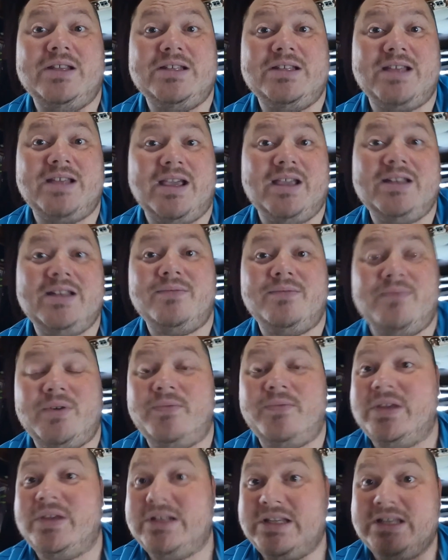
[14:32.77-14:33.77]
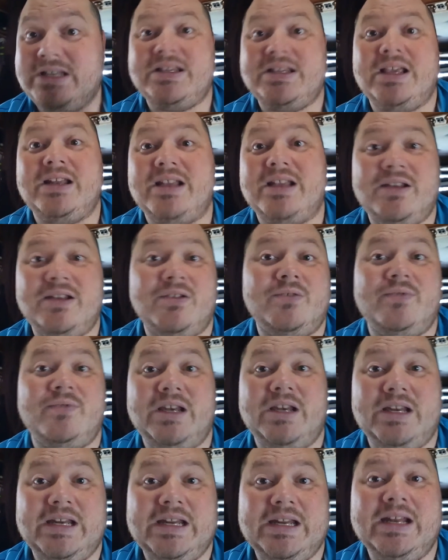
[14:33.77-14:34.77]
his site, of which he said, I don't
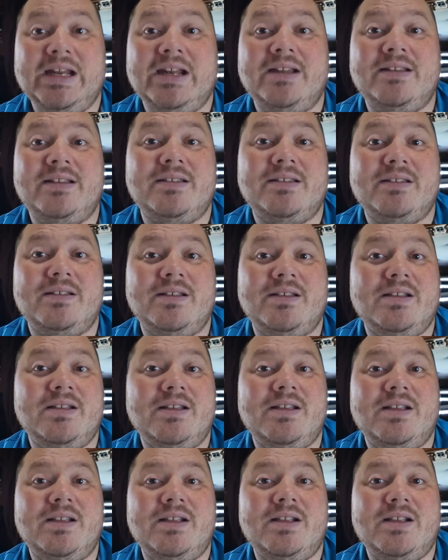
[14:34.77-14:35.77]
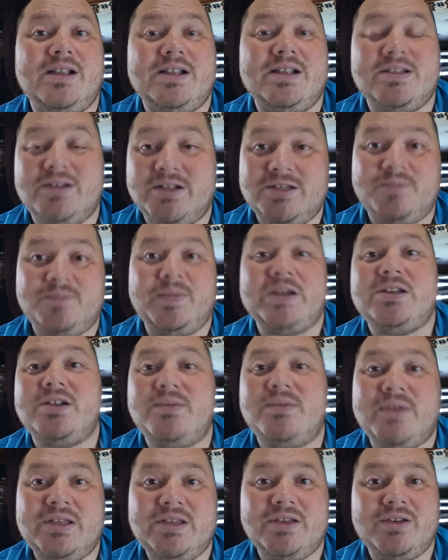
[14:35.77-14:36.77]
really need it. It's not
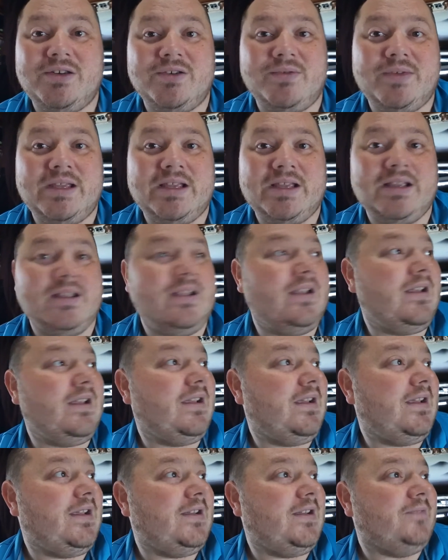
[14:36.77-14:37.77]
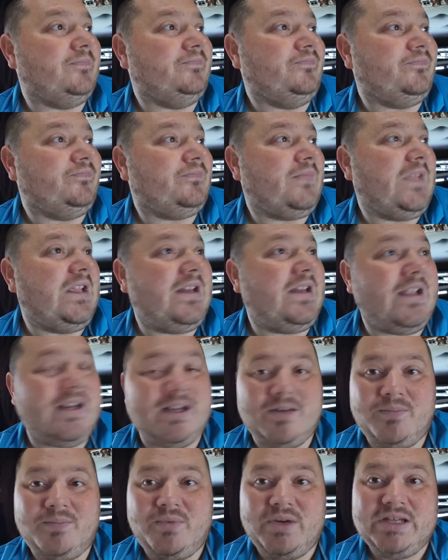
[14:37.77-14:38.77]
special what you're doing. He
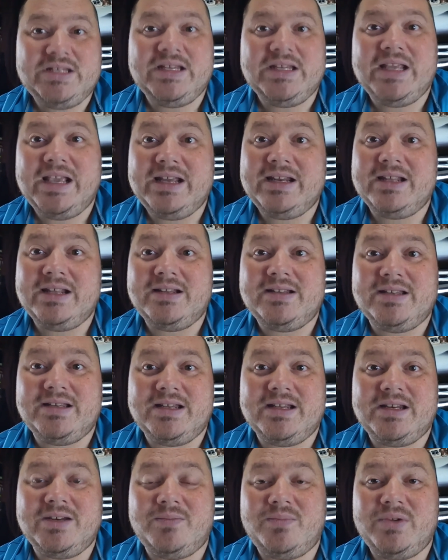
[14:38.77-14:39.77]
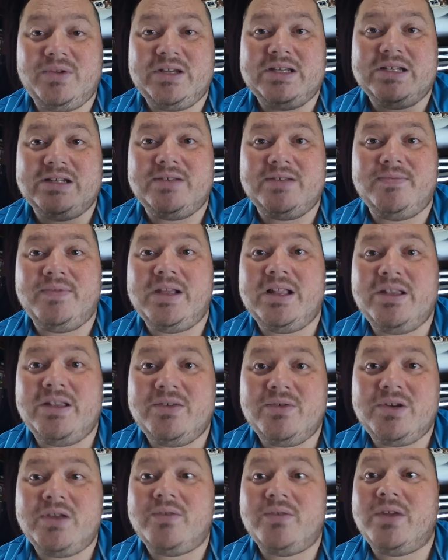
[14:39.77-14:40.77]
didn't appreciate it. He didn't appreciate the
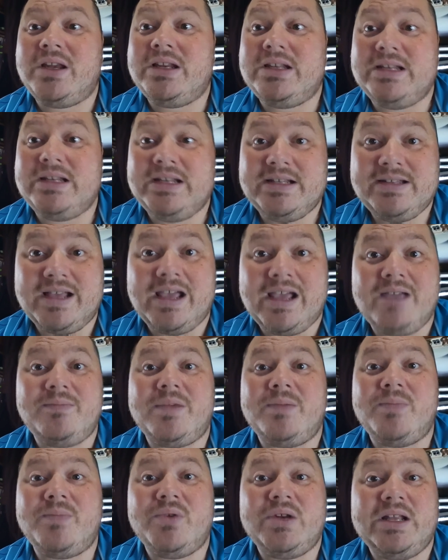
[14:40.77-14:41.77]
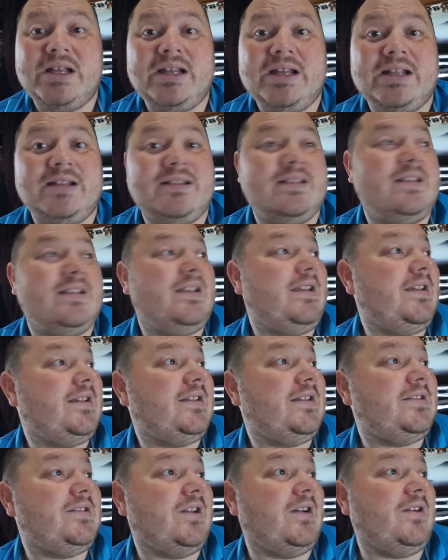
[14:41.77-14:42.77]
value, the quality, the time I put in it.
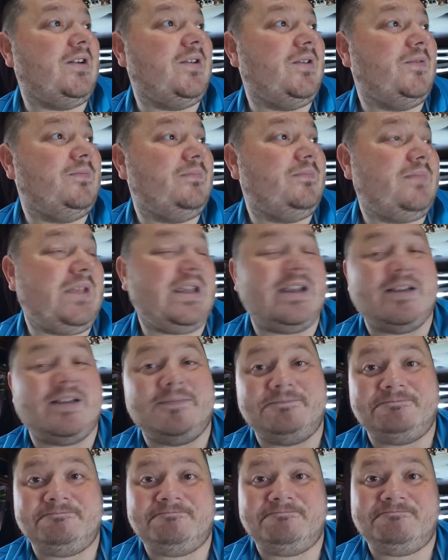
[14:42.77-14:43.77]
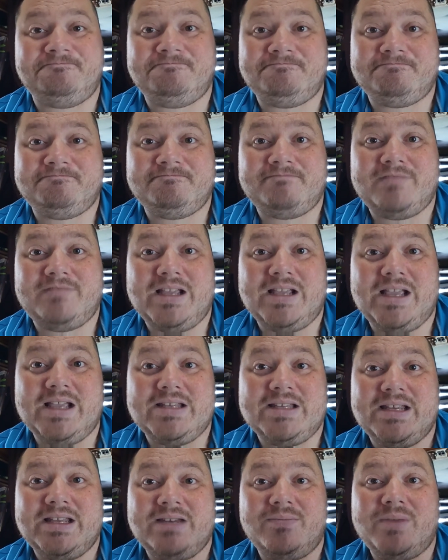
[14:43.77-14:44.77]
So, yeah. I
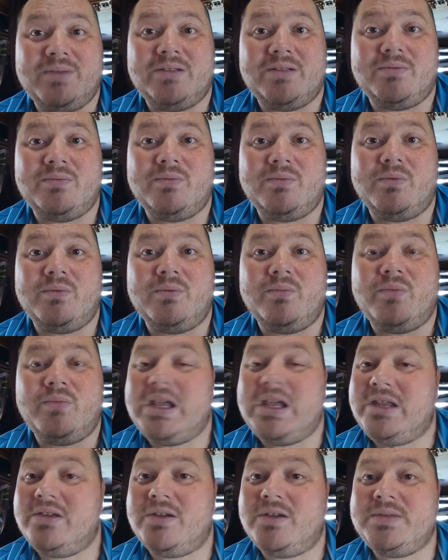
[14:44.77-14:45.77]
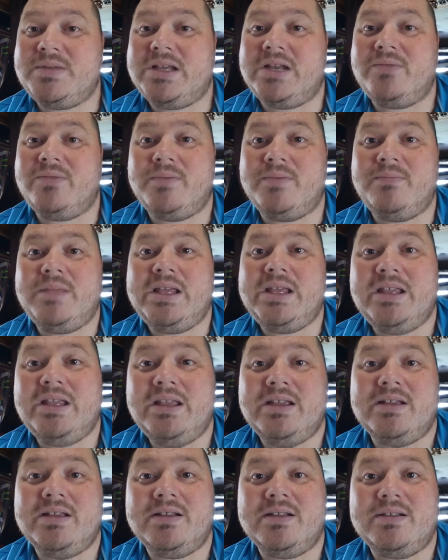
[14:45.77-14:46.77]
said, well, why are you upset with me